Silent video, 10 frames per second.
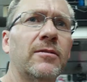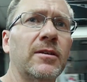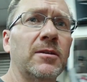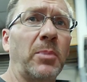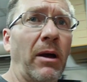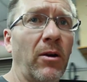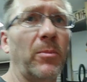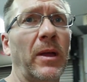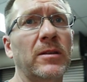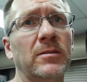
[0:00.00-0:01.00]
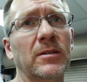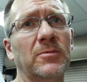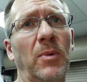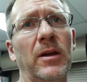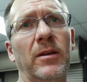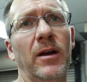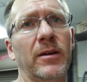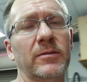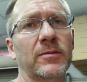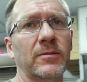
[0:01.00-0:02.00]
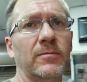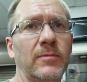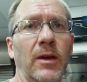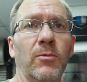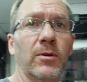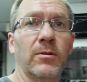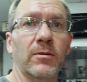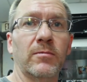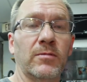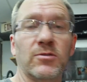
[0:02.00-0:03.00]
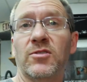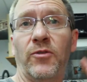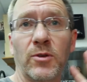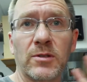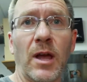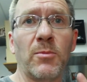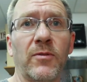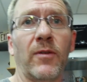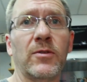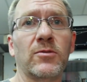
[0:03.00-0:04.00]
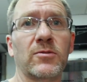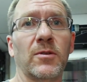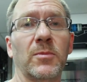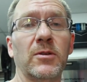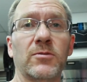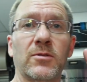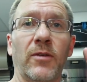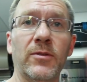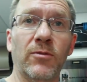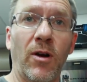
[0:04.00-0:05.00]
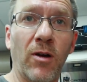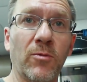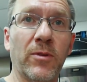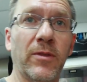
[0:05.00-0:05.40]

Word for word: the Power Bass 6x9s that this is the first time we've ever used them, and there's nothing wrong with